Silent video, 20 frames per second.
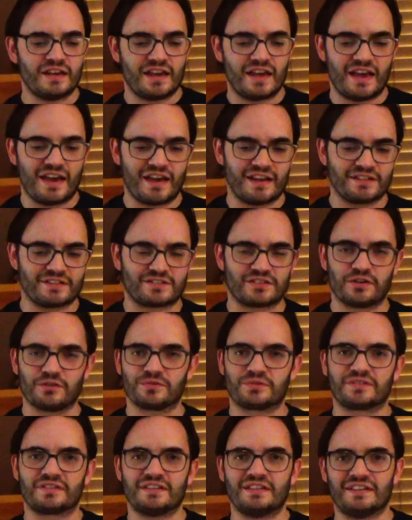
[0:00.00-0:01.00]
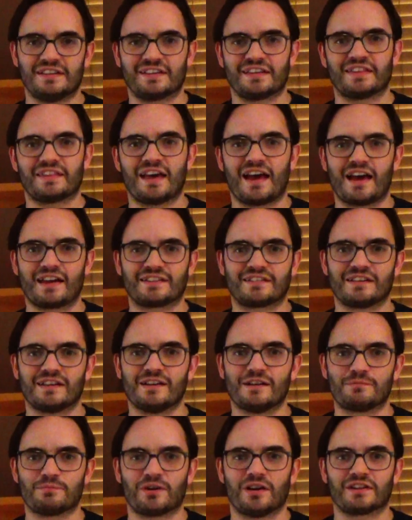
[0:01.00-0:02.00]
And so seeing that
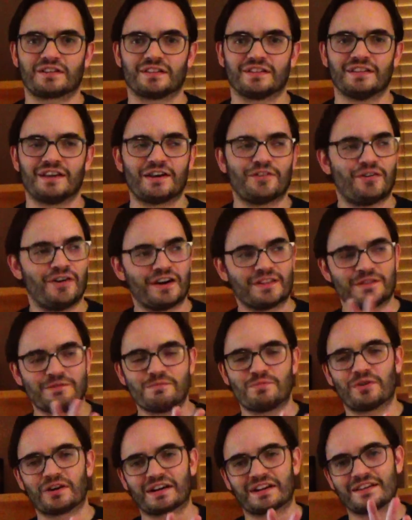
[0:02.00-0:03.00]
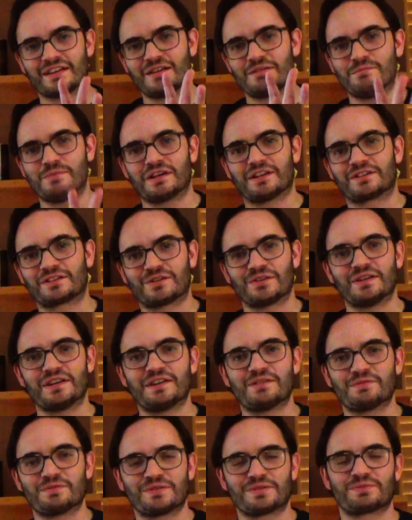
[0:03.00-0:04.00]
brought to life on the big
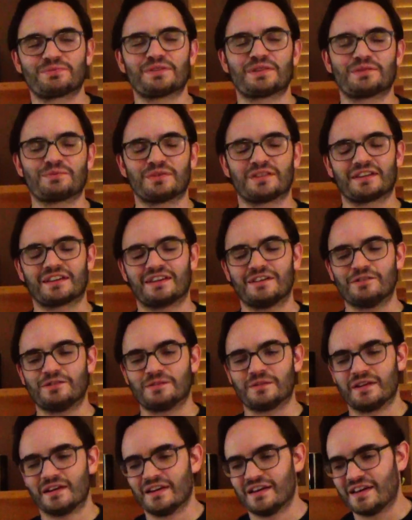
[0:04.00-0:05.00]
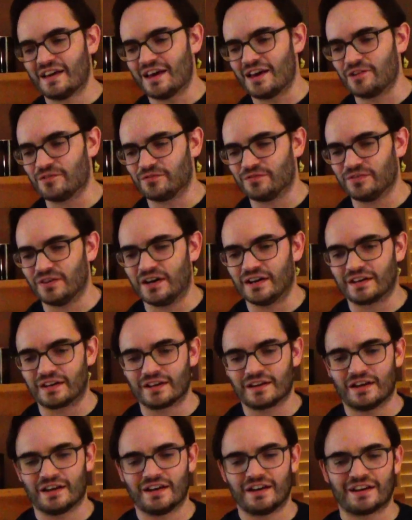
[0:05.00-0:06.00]
screen was really, really cute and fun.